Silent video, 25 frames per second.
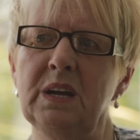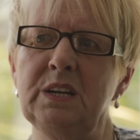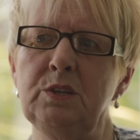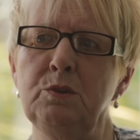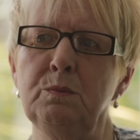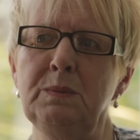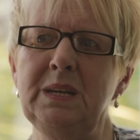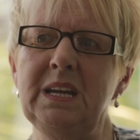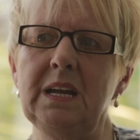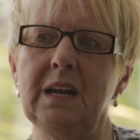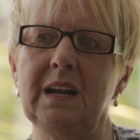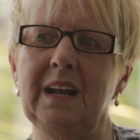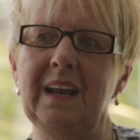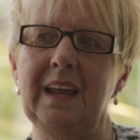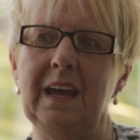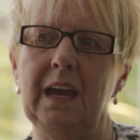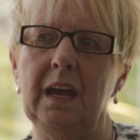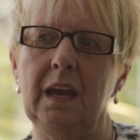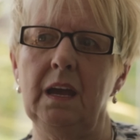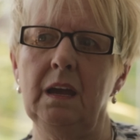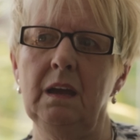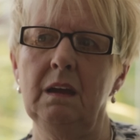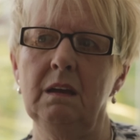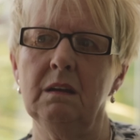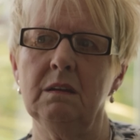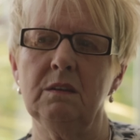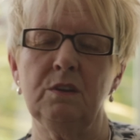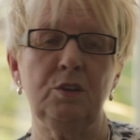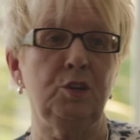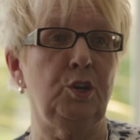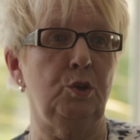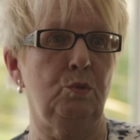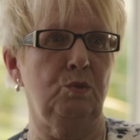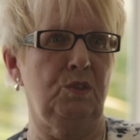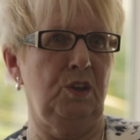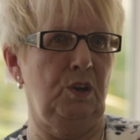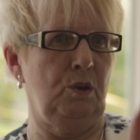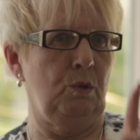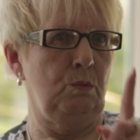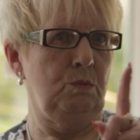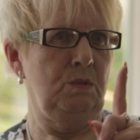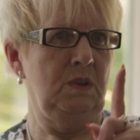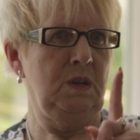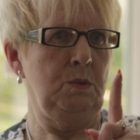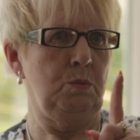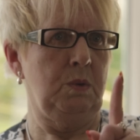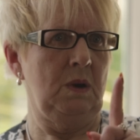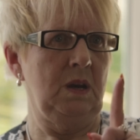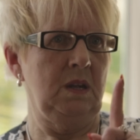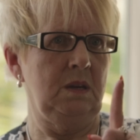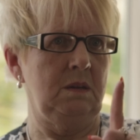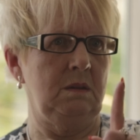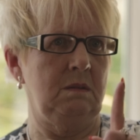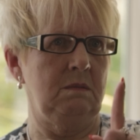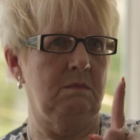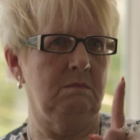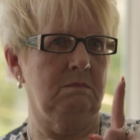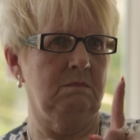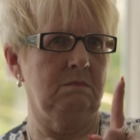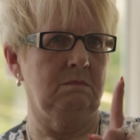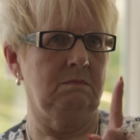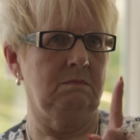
when you meet Claire, you're the only one.